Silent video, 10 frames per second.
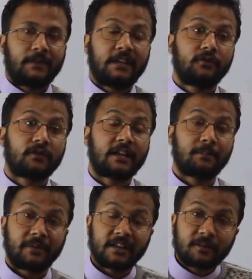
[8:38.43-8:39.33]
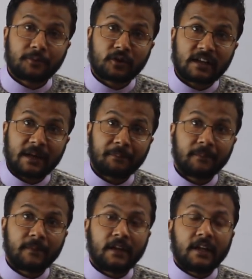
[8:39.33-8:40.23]
If you write better
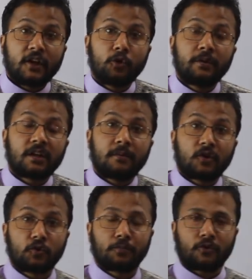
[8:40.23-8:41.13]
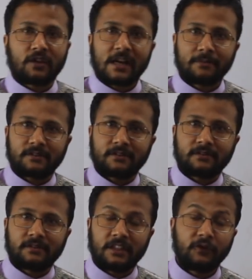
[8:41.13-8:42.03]
program, you become a good programmer.